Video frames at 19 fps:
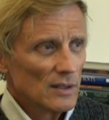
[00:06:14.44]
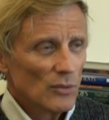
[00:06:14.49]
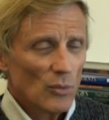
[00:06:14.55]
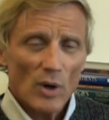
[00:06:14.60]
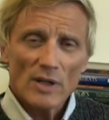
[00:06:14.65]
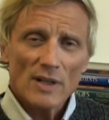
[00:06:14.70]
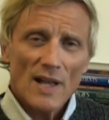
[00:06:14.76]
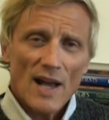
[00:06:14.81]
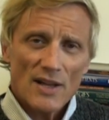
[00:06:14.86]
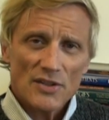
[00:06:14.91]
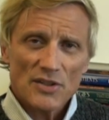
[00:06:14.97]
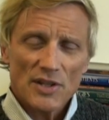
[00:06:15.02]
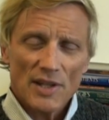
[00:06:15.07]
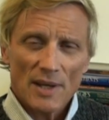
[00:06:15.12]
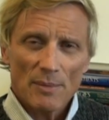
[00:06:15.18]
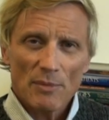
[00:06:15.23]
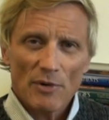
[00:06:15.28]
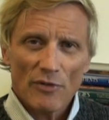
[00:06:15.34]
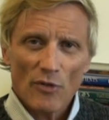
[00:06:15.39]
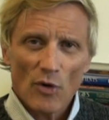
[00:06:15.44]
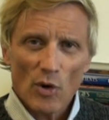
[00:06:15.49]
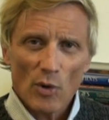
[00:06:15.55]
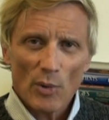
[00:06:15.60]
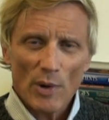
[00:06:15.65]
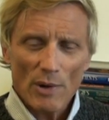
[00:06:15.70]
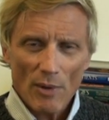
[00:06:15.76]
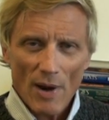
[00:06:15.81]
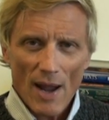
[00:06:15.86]
One last thing before
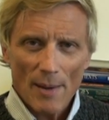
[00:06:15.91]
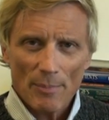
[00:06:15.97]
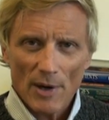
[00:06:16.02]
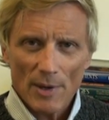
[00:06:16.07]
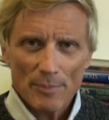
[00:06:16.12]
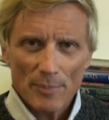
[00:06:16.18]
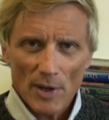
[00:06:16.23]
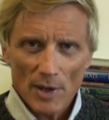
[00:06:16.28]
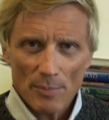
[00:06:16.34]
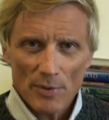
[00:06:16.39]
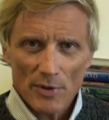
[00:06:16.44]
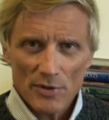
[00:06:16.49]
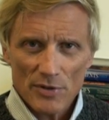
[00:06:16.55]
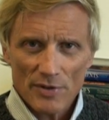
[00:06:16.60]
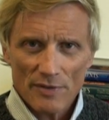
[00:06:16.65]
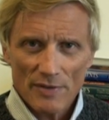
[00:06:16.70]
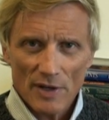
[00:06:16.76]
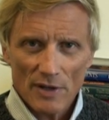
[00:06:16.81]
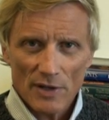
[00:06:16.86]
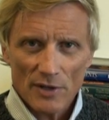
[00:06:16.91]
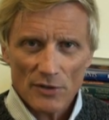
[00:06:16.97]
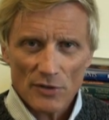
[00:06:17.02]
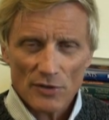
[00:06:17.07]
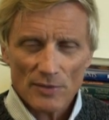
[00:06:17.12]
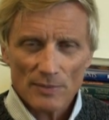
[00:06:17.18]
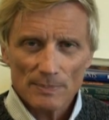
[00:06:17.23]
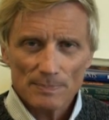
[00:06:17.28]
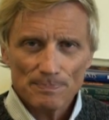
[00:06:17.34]
we wrap up on
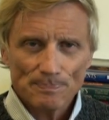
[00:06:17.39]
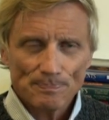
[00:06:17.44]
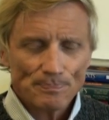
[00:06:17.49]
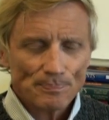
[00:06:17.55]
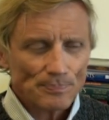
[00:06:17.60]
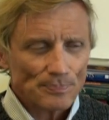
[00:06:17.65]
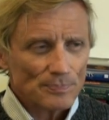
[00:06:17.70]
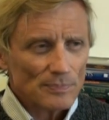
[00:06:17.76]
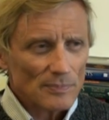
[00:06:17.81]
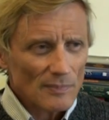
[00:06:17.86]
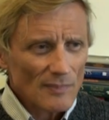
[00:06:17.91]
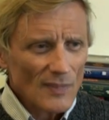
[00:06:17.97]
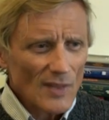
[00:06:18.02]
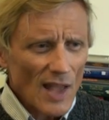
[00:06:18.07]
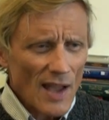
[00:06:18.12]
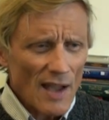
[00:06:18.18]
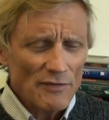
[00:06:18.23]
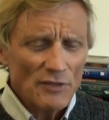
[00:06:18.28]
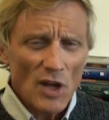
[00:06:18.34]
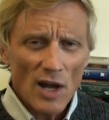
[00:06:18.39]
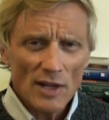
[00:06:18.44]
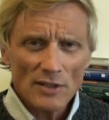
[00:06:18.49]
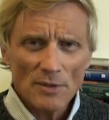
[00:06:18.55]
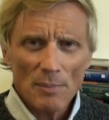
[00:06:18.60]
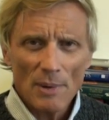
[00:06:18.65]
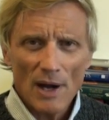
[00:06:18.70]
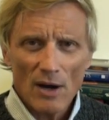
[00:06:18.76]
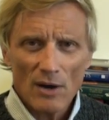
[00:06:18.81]
perseverance. I've
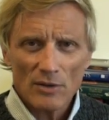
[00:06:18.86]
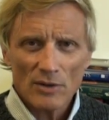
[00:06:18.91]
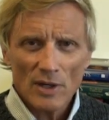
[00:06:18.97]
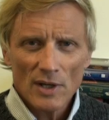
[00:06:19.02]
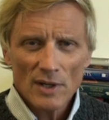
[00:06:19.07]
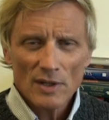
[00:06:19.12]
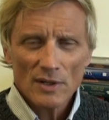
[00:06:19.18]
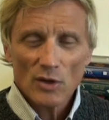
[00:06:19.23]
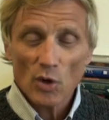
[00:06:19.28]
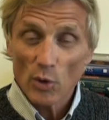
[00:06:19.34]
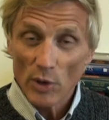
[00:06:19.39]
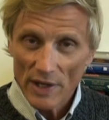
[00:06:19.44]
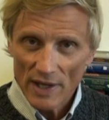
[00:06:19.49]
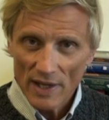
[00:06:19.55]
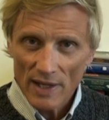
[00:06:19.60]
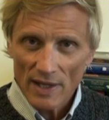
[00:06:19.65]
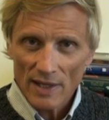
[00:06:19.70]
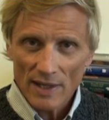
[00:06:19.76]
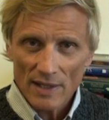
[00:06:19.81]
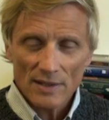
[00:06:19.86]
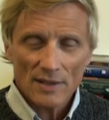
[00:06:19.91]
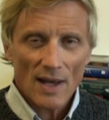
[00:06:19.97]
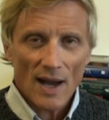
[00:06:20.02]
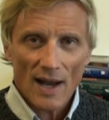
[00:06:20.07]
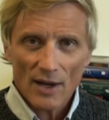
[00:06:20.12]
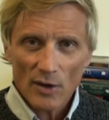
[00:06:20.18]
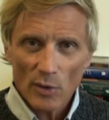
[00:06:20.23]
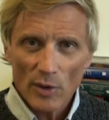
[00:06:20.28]
talked about quitting and
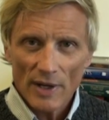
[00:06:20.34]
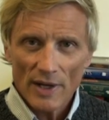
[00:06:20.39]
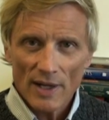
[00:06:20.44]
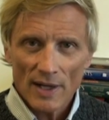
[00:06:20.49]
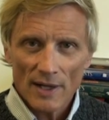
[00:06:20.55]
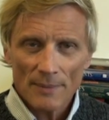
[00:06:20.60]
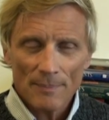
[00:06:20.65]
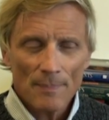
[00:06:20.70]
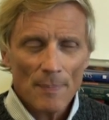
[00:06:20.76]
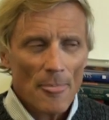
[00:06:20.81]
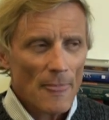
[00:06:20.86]
not quitting.